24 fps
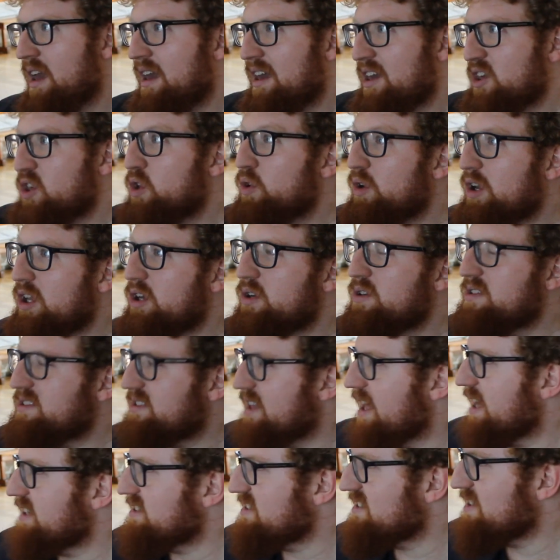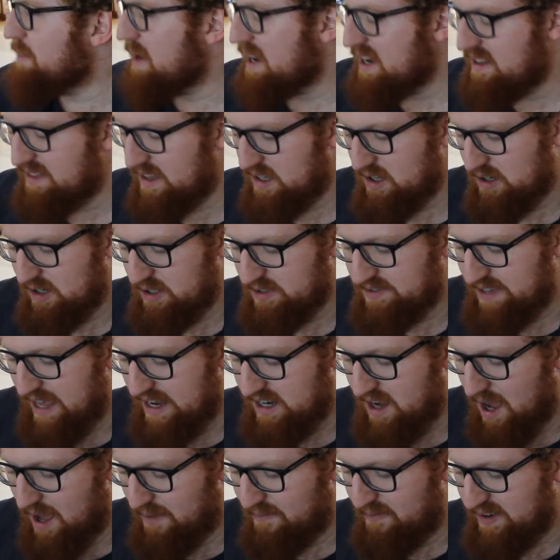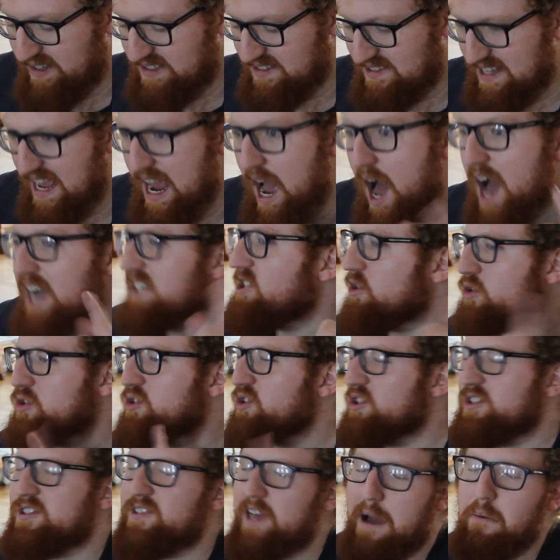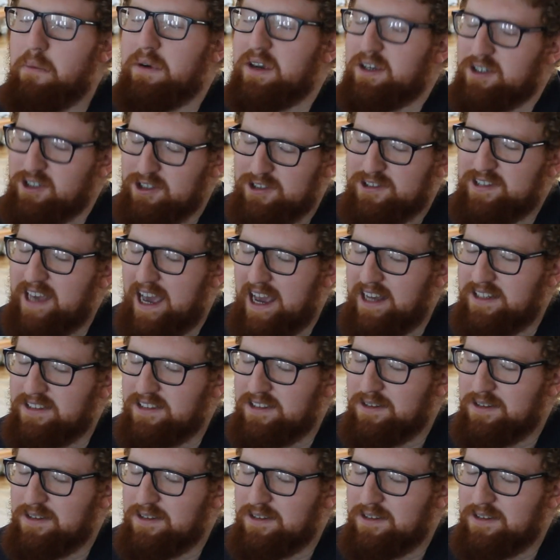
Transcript: you lose that, it's a pity that you lose that confidence saying, I don't understand what you just said,